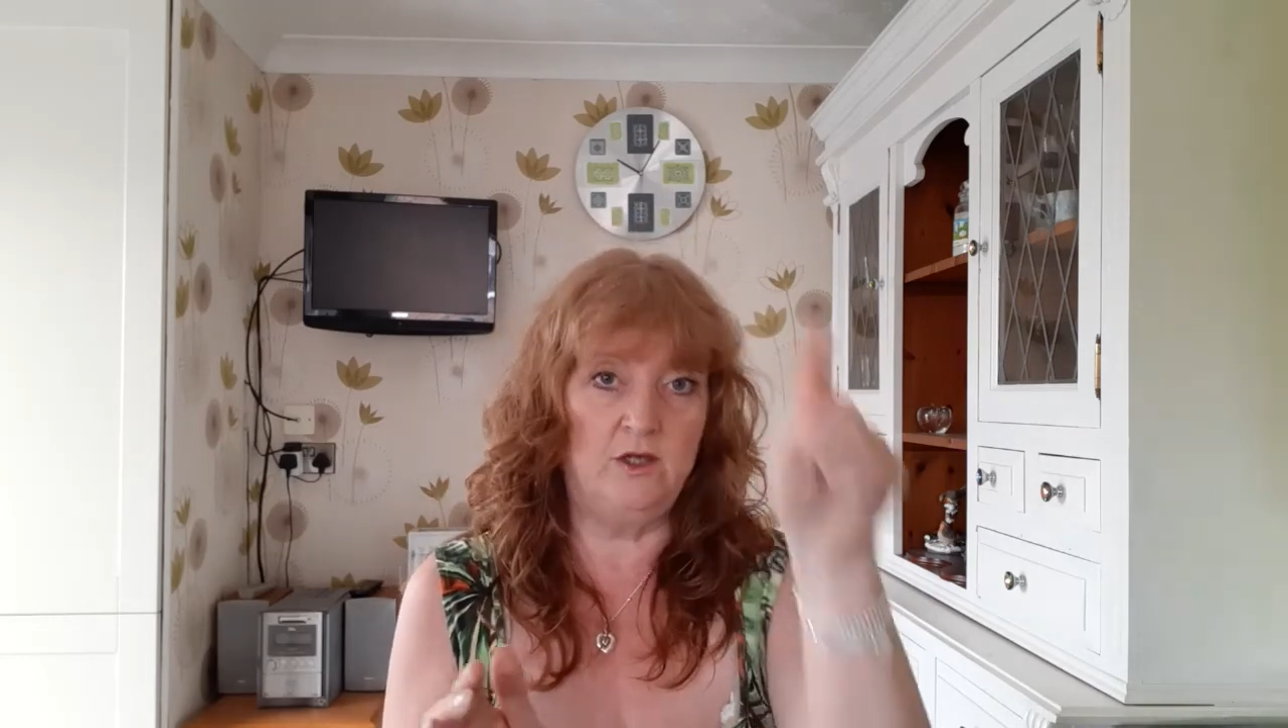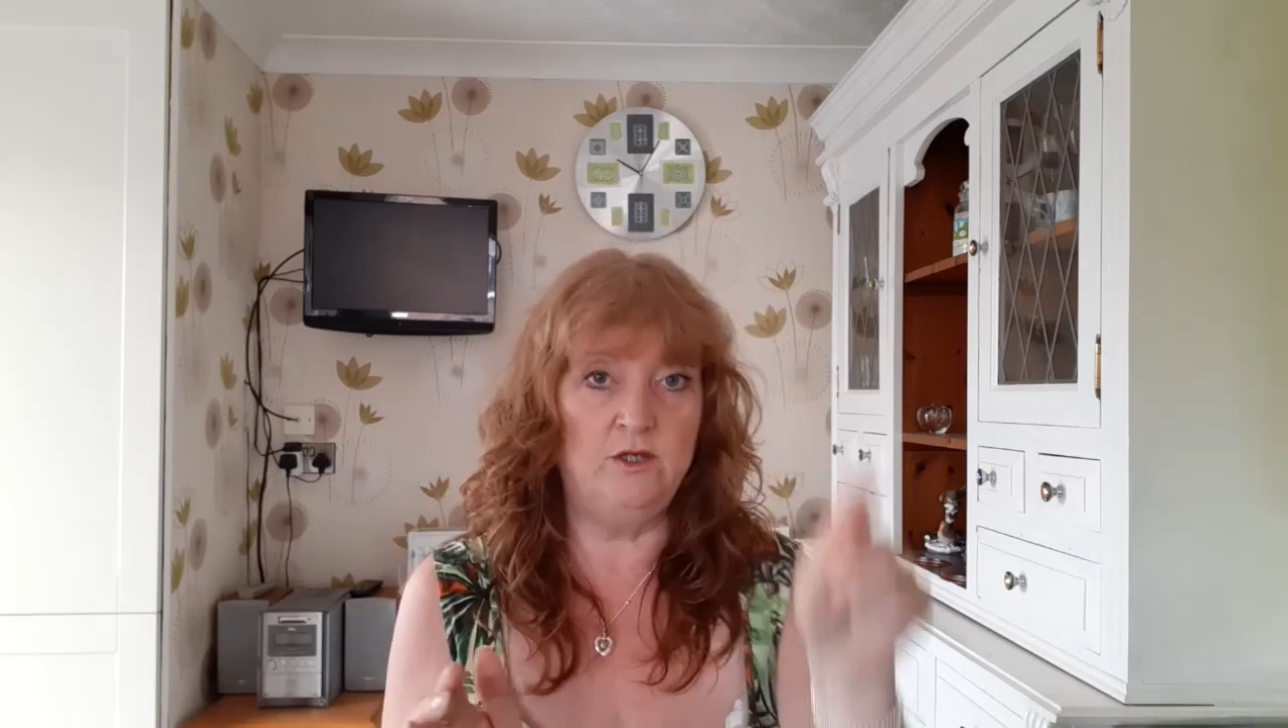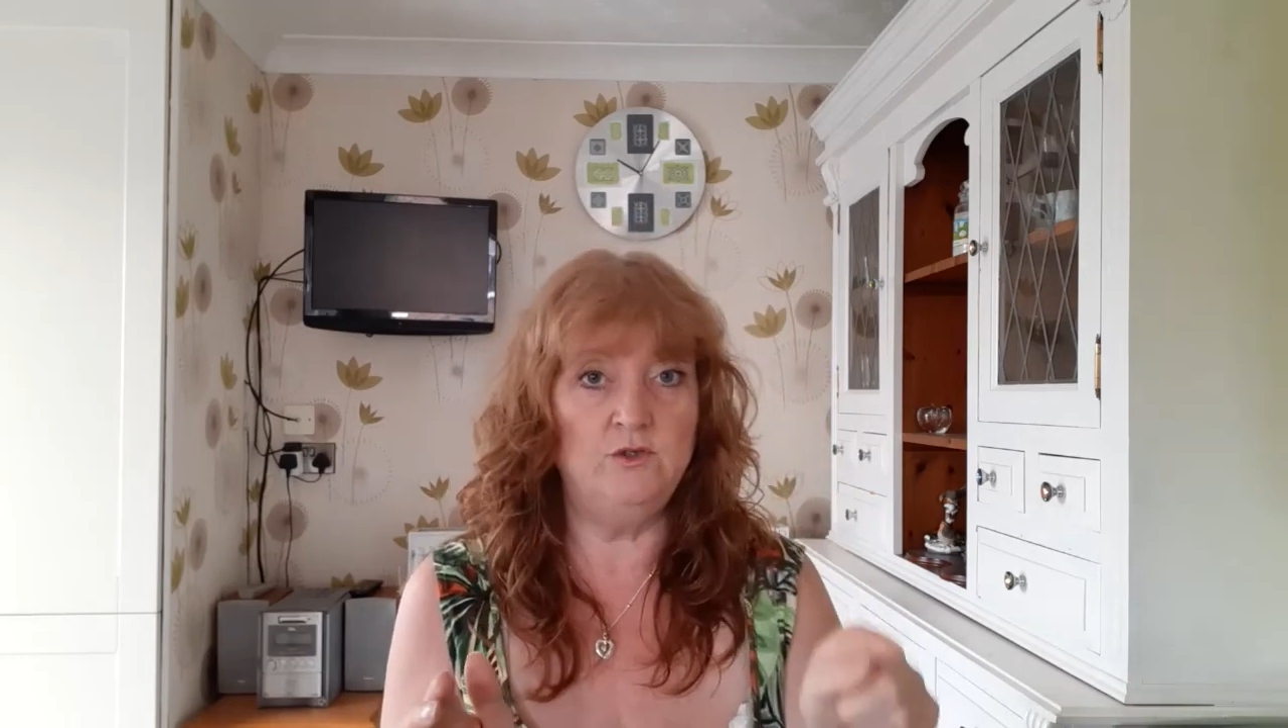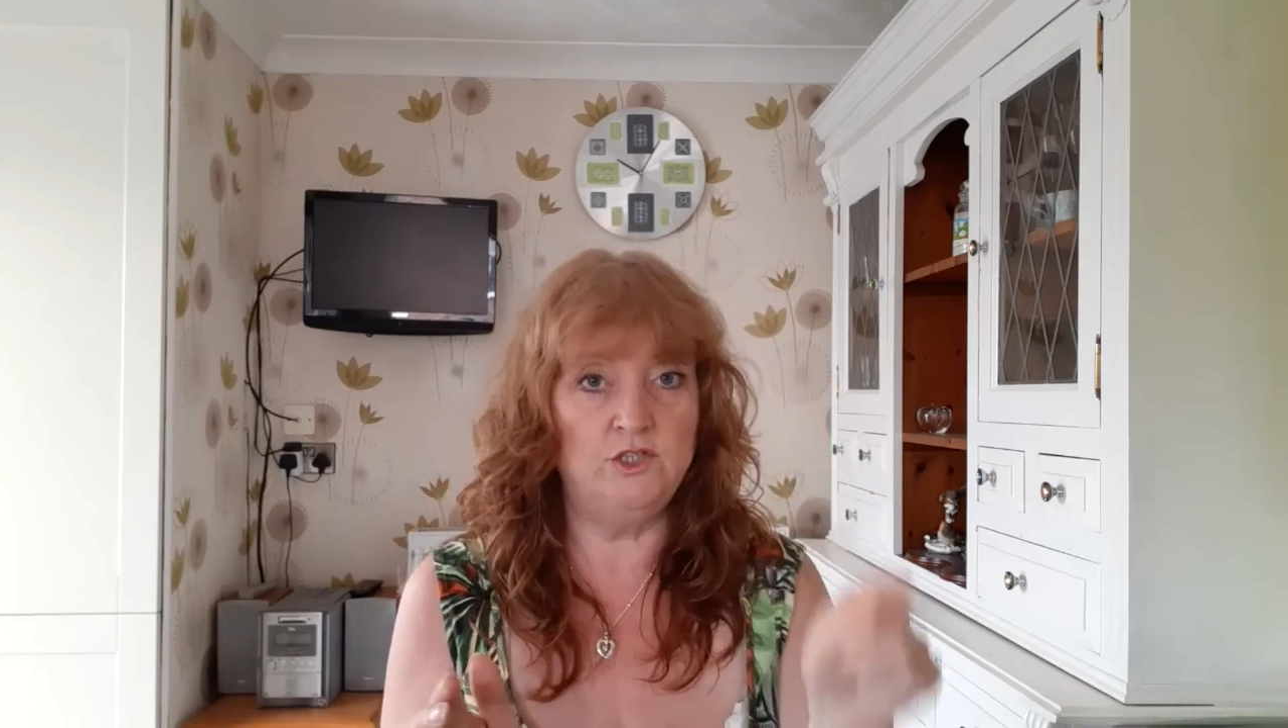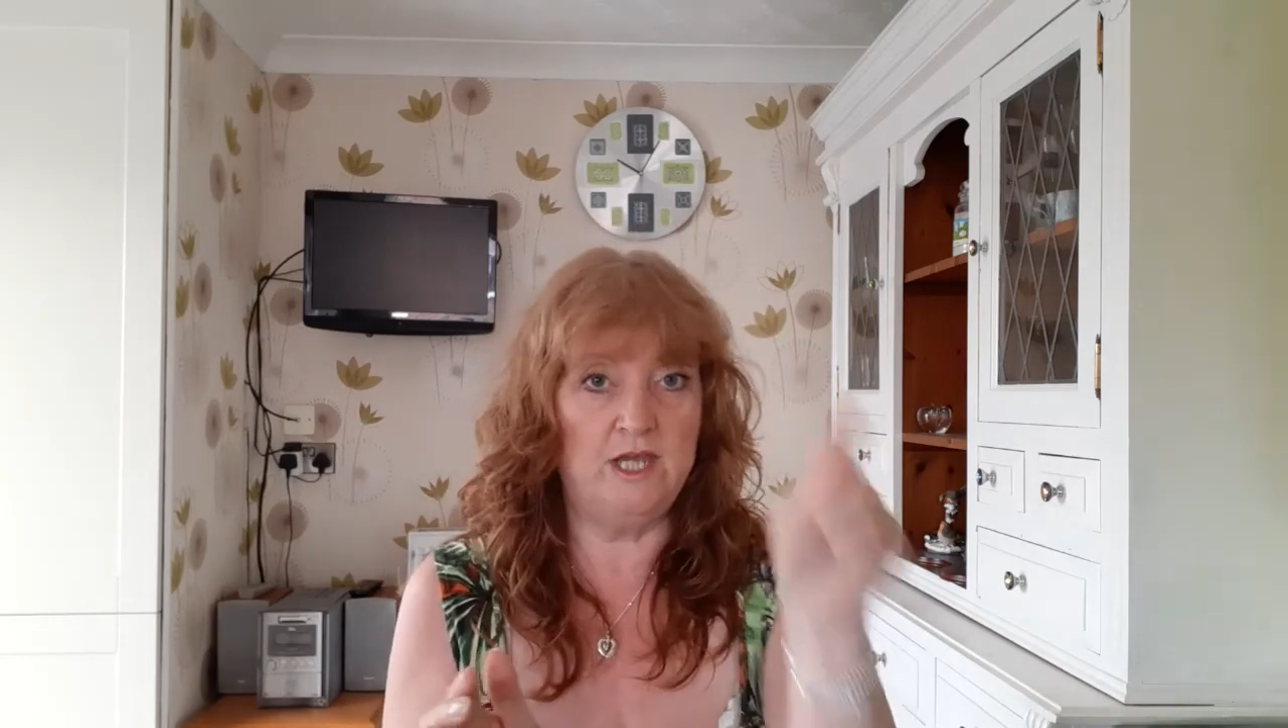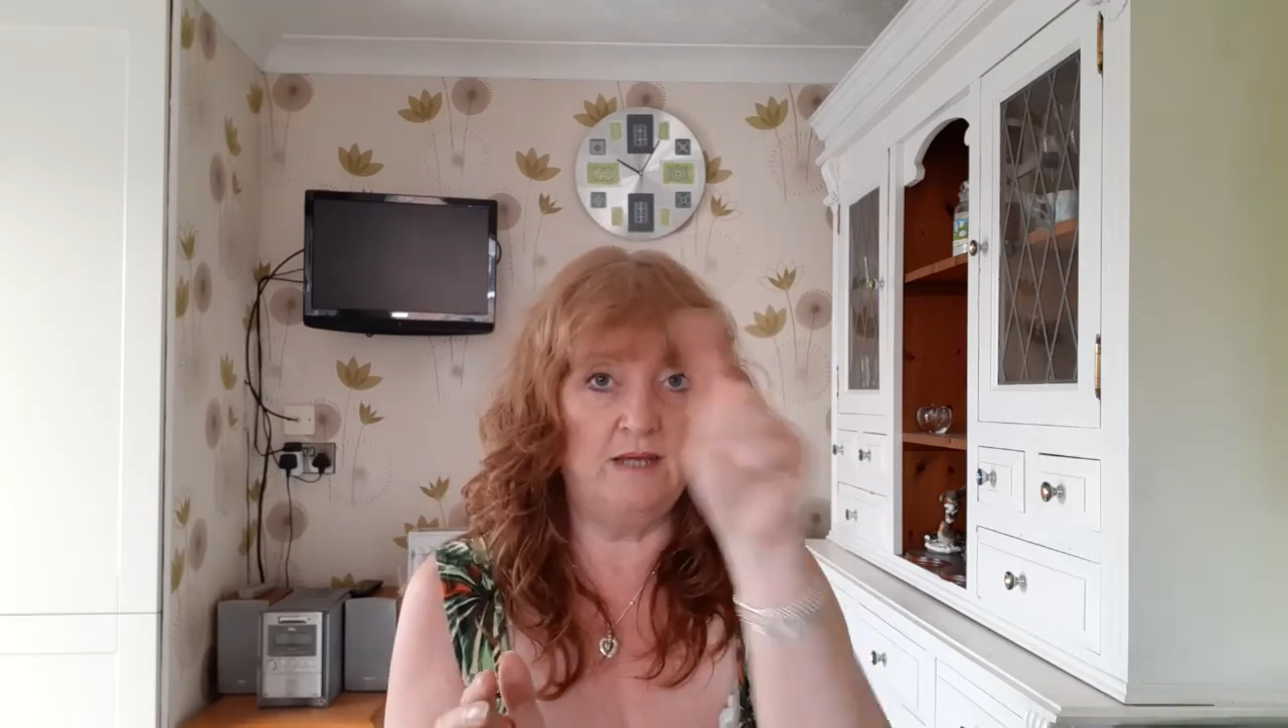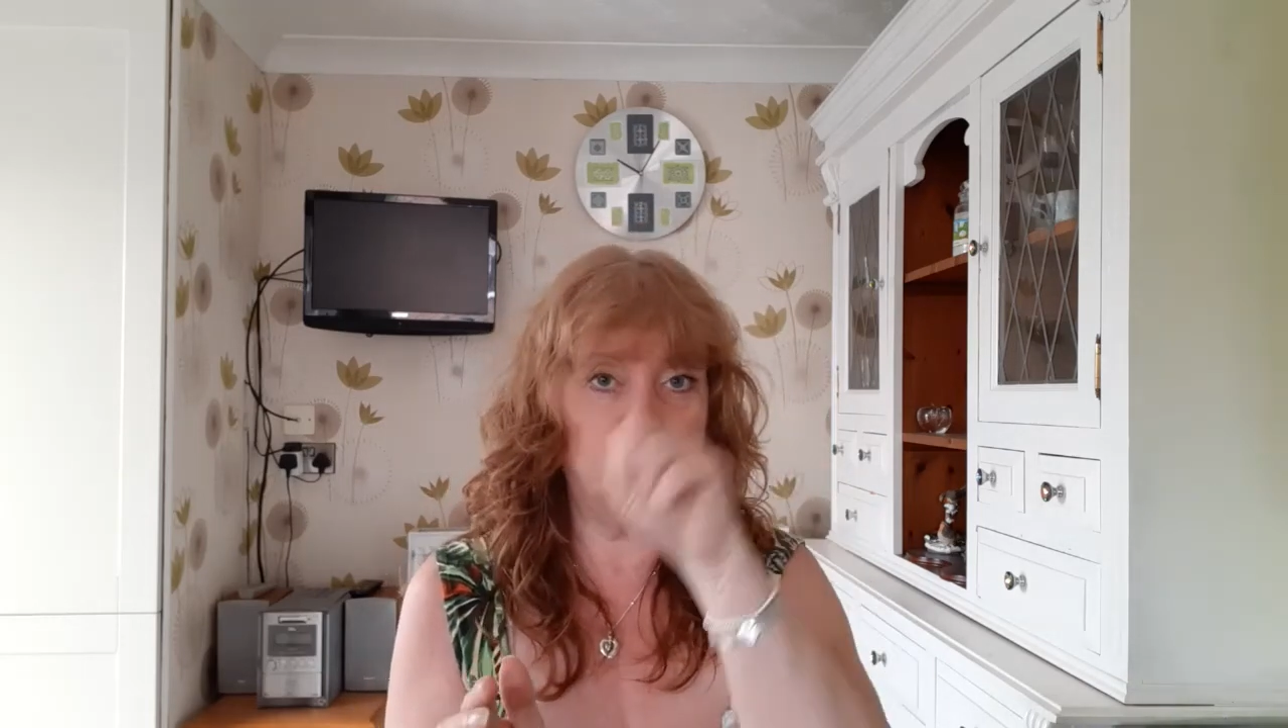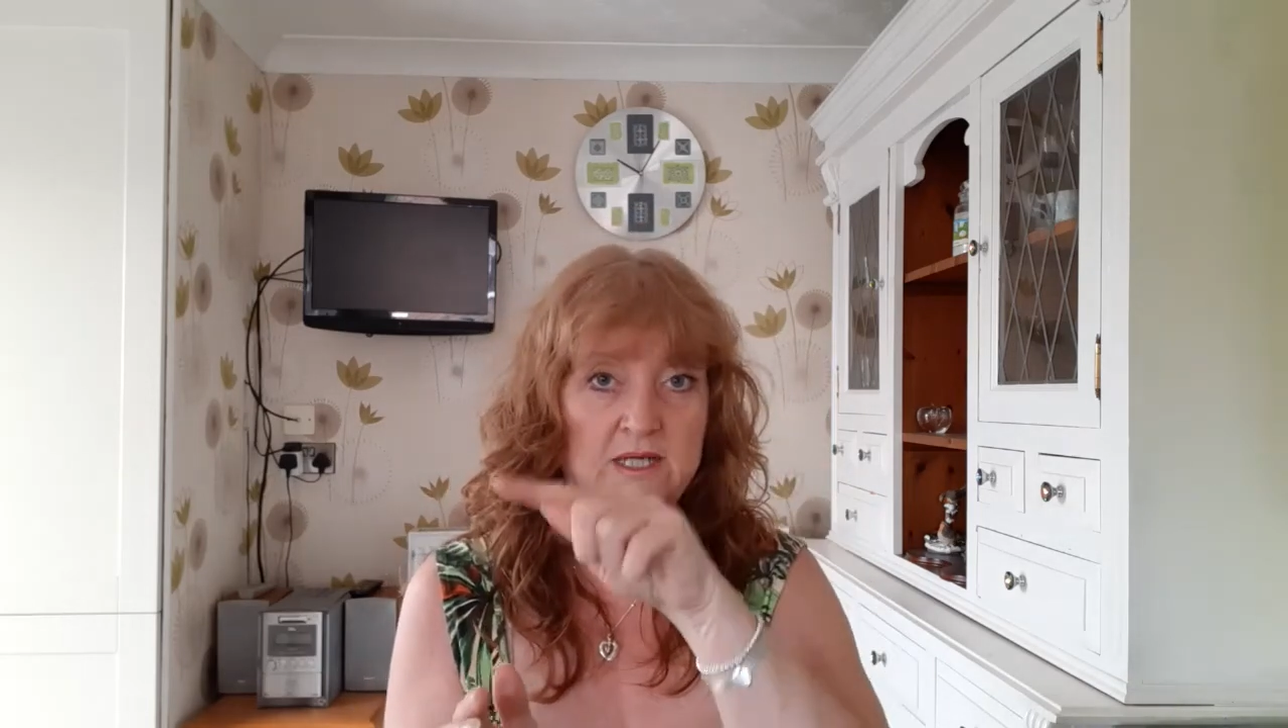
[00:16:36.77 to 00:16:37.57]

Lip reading: U-shaped